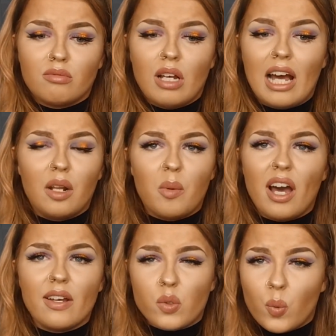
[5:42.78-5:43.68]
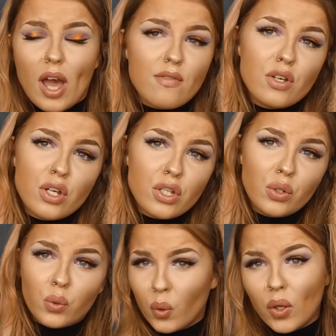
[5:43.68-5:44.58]
alibis or whatever you
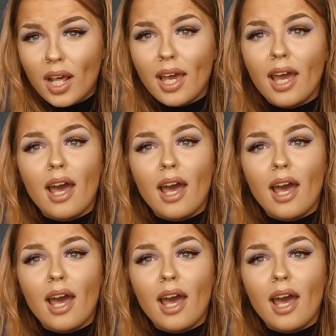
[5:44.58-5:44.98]
call it.